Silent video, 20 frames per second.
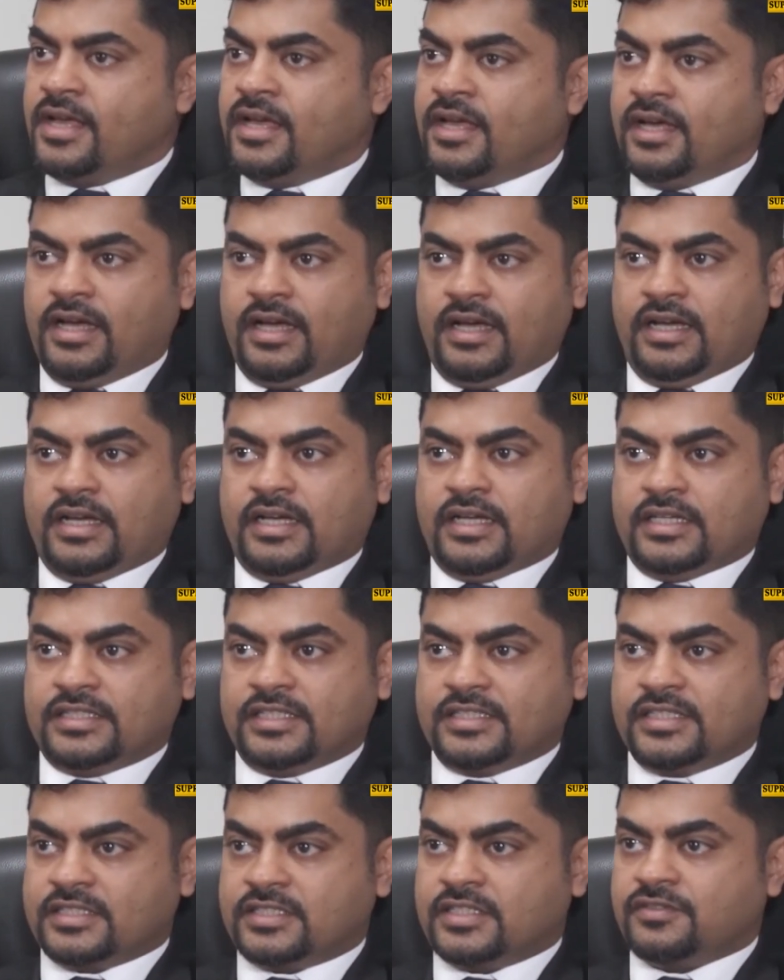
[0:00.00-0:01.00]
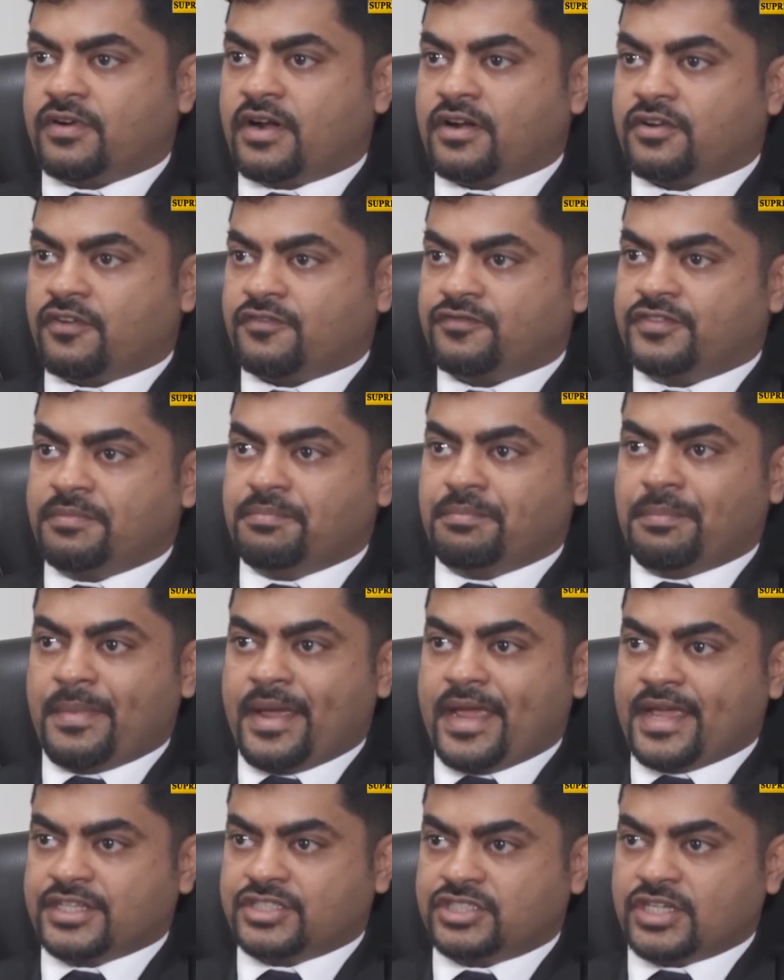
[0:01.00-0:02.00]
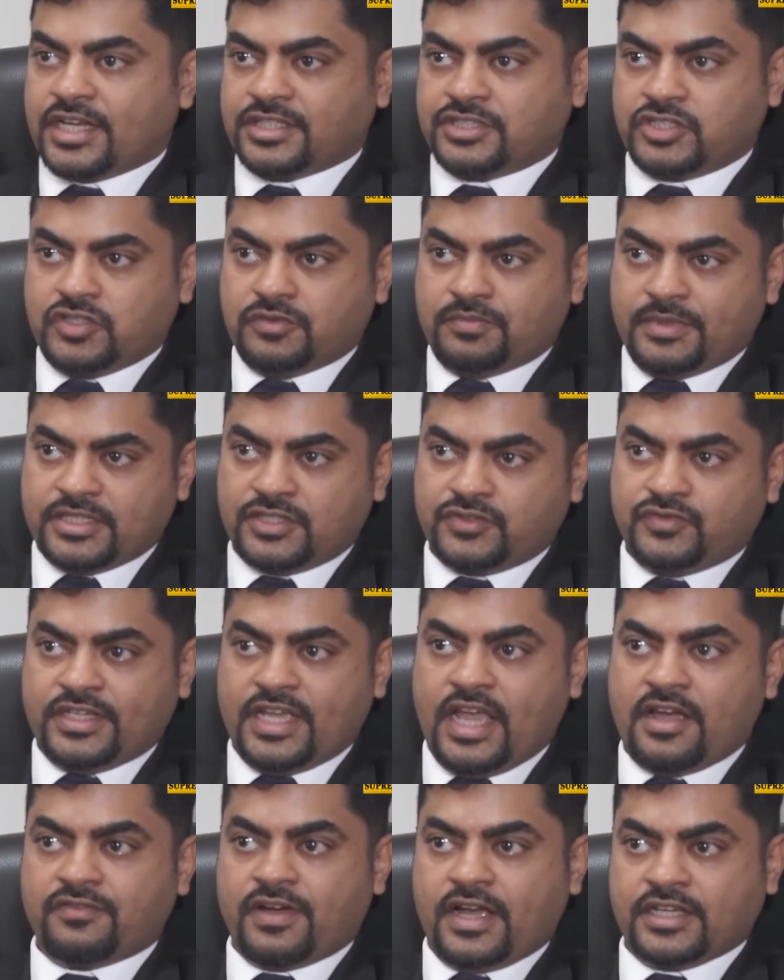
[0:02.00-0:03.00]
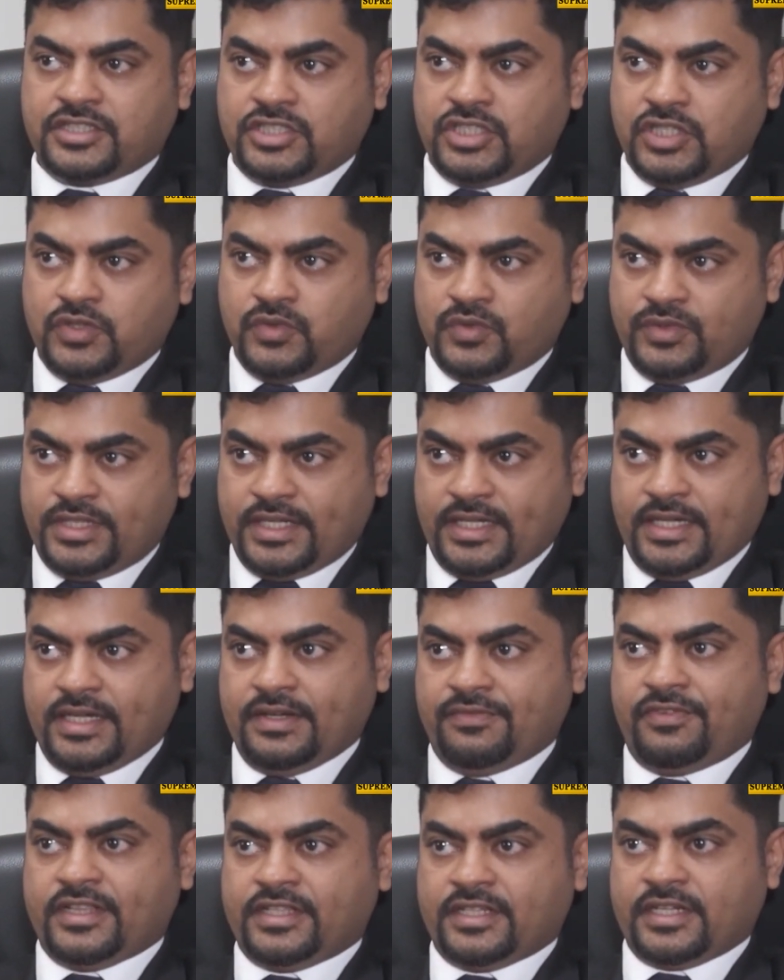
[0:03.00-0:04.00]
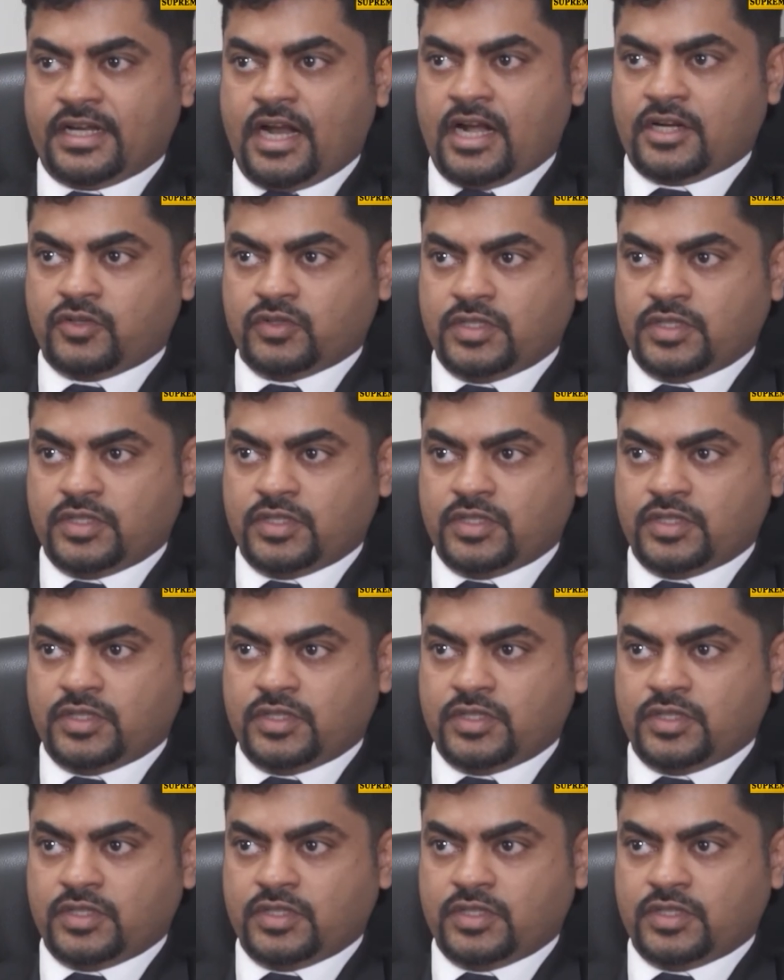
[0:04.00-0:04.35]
This is one of the major achievements we have achieved with regard to